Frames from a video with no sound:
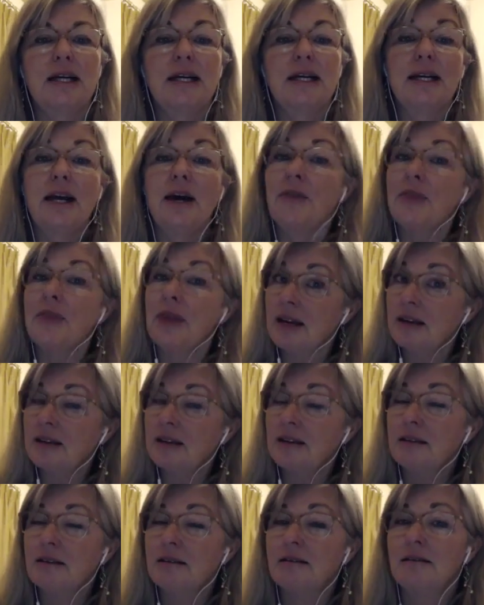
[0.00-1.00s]
Now
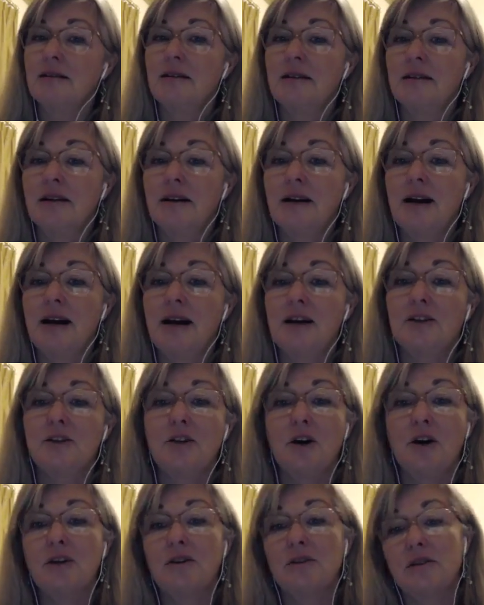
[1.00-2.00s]
that has
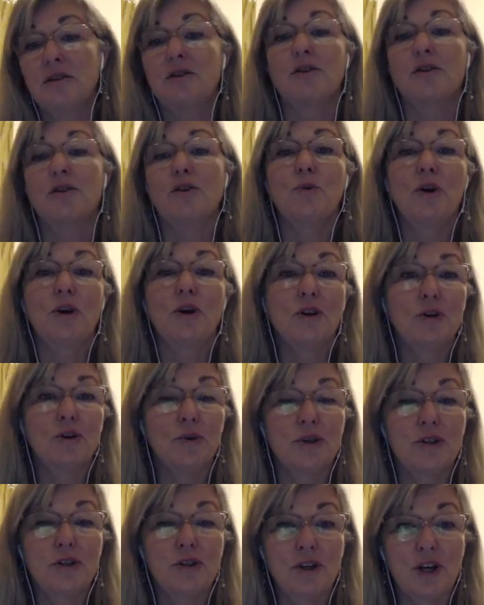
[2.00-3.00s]
got the world to
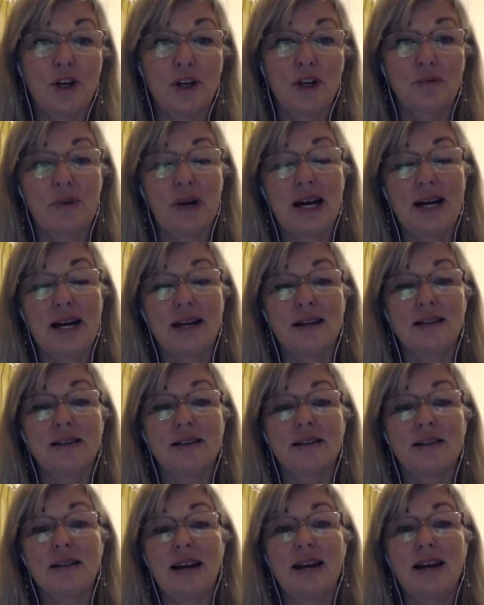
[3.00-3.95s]
a certain place,